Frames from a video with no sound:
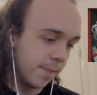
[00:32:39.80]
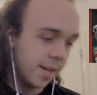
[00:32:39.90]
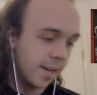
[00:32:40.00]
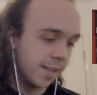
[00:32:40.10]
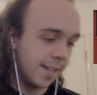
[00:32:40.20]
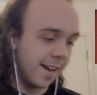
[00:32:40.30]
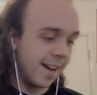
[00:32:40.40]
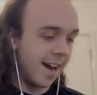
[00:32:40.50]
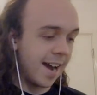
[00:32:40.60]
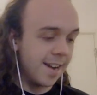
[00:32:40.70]
Because
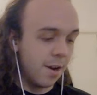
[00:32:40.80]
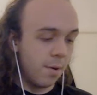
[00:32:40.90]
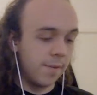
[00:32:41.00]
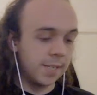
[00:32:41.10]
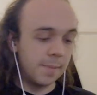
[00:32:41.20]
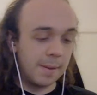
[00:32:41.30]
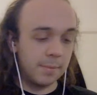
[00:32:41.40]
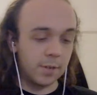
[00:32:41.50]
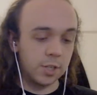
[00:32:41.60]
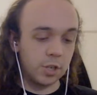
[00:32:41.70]
I know obviously people
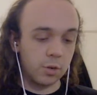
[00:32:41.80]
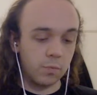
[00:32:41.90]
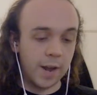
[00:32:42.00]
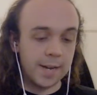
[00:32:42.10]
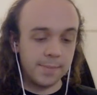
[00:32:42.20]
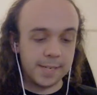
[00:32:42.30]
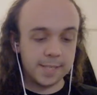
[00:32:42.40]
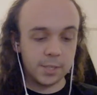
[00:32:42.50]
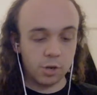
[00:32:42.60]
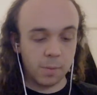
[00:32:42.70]
have just got random things
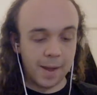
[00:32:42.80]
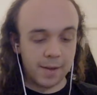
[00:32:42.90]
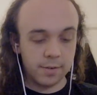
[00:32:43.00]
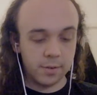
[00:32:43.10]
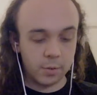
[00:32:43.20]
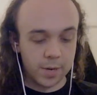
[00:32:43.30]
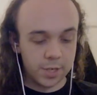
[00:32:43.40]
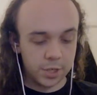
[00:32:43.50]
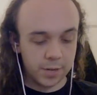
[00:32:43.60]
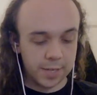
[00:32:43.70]
to talk about and
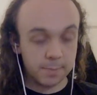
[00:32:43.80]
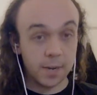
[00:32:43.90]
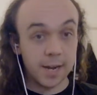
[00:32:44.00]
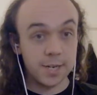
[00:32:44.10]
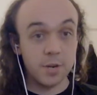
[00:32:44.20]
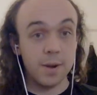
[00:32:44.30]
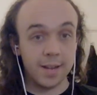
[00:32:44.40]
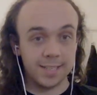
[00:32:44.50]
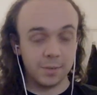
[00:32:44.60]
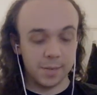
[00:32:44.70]
questions to ask, but I do
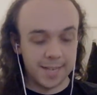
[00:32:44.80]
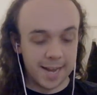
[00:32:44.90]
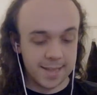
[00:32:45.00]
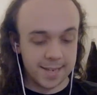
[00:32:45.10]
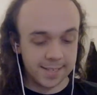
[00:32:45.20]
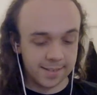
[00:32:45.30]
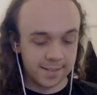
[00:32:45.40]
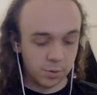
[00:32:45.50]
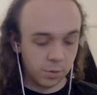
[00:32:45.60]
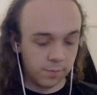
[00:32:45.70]
still want to get this
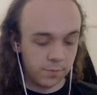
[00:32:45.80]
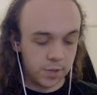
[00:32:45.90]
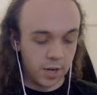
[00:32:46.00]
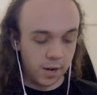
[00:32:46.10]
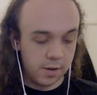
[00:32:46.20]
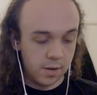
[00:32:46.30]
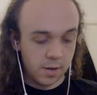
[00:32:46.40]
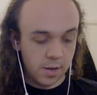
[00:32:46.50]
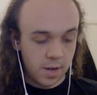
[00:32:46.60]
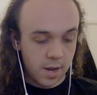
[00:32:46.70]
sort of done.
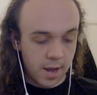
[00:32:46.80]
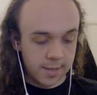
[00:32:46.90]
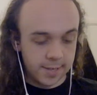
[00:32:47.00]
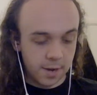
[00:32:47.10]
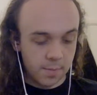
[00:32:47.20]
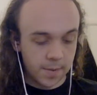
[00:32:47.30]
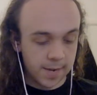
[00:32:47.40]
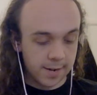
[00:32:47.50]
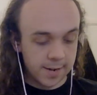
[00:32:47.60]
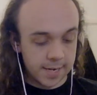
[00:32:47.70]
And so
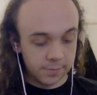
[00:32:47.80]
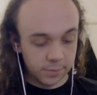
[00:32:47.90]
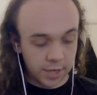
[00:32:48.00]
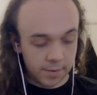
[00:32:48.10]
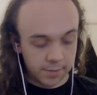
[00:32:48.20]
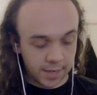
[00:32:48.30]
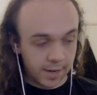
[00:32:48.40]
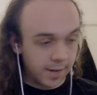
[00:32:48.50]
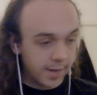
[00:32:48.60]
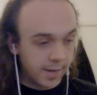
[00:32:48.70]
getting ideas from chat was
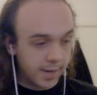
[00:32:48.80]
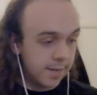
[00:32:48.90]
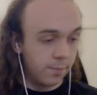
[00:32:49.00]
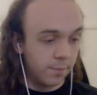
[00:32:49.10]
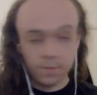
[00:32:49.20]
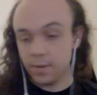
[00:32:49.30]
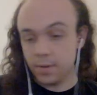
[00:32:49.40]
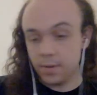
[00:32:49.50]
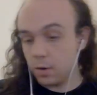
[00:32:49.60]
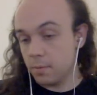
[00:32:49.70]
kind of
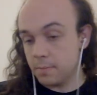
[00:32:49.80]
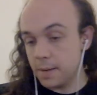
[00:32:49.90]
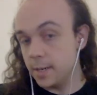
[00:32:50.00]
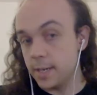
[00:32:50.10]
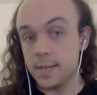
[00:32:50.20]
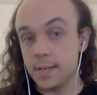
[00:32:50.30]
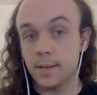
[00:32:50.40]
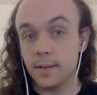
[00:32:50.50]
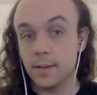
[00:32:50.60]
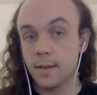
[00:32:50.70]
on my mind.
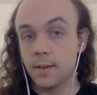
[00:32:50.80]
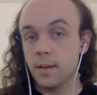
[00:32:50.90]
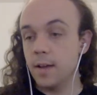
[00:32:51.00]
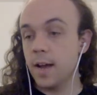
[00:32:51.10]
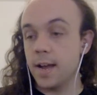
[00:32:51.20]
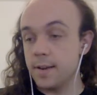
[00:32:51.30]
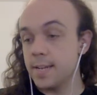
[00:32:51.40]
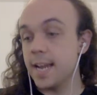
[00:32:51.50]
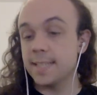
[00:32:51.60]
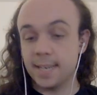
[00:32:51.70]

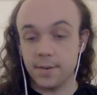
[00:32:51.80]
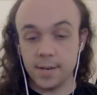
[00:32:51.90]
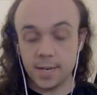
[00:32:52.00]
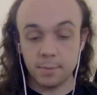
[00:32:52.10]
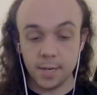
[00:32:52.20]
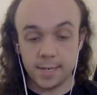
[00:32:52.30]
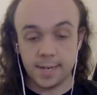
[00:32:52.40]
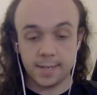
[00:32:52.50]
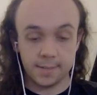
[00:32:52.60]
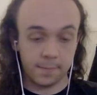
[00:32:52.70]
And yes, Tyrion is blind,
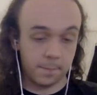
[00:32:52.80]
yes.